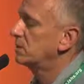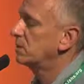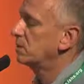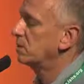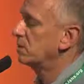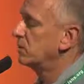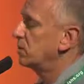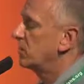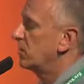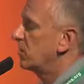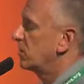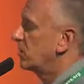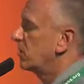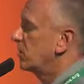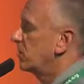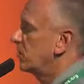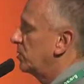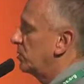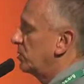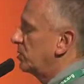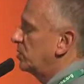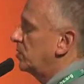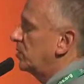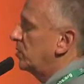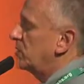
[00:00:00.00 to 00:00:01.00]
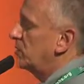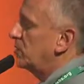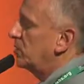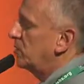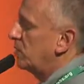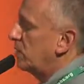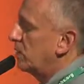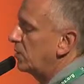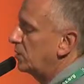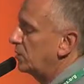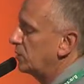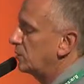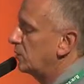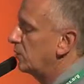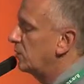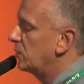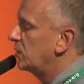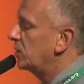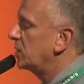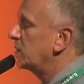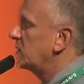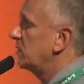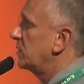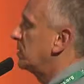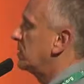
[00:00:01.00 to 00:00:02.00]
and we are going to see how
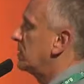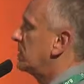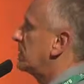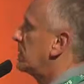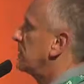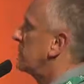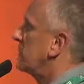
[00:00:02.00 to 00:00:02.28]
sweetness is